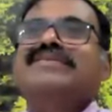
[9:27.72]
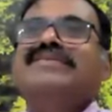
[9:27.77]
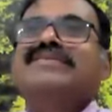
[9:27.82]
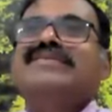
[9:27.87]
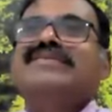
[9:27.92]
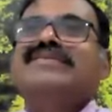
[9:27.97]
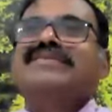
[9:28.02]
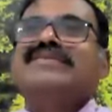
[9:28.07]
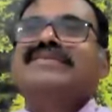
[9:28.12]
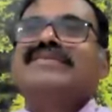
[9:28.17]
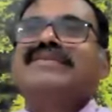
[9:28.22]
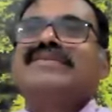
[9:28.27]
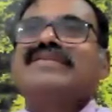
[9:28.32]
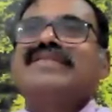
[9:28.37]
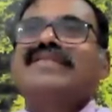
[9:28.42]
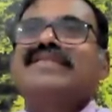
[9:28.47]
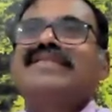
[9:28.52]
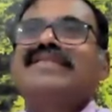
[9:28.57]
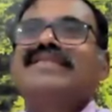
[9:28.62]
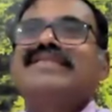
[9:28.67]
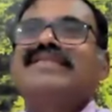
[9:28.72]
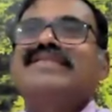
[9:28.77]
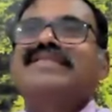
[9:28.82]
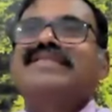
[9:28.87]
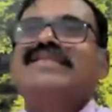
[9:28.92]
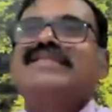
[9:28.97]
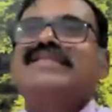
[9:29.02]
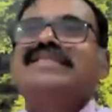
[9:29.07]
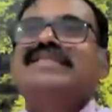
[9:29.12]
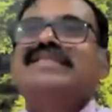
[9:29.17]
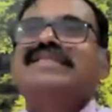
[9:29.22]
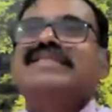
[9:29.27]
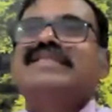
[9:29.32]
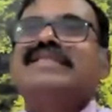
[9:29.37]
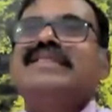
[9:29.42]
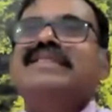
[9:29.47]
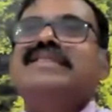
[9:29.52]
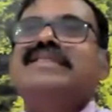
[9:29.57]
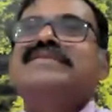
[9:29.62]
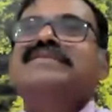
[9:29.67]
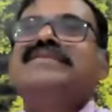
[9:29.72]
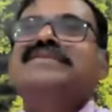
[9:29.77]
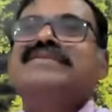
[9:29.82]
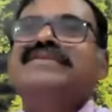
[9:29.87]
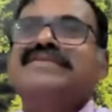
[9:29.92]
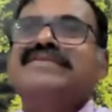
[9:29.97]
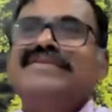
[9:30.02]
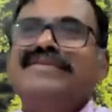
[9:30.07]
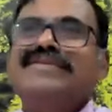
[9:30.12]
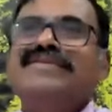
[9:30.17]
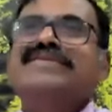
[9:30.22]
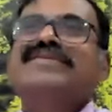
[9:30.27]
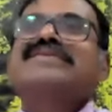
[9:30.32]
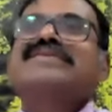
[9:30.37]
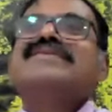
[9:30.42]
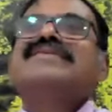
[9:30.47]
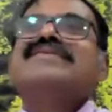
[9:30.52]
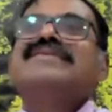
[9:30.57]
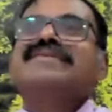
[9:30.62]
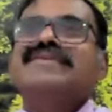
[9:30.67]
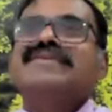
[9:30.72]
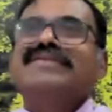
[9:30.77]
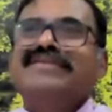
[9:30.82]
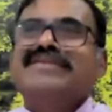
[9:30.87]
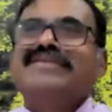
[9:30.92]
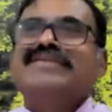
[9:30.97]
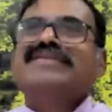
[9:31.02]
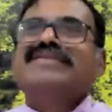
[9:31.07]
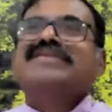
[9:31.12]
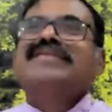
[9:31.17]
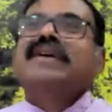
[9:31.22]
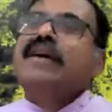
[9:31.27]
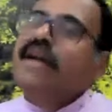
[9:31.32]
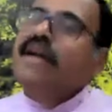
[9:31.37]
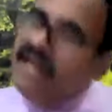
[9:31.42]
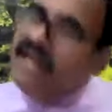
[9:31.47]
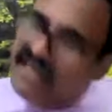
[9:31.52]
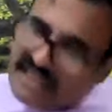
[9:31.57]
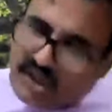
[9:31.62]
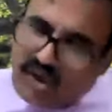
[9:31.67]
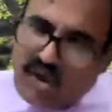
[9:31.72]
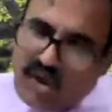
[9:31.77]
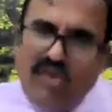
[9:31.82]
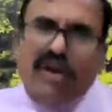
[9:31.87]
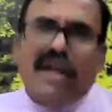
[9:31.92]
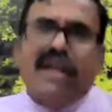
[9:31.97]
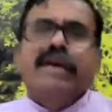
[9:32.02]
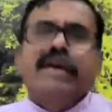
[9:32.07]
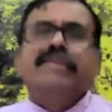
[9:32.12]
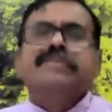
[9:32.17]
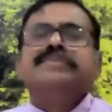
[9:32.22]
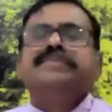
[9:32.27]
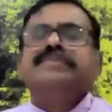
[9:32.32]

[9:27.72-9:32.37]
one who eliminates the idea is myself is a thought now. It's a thought only.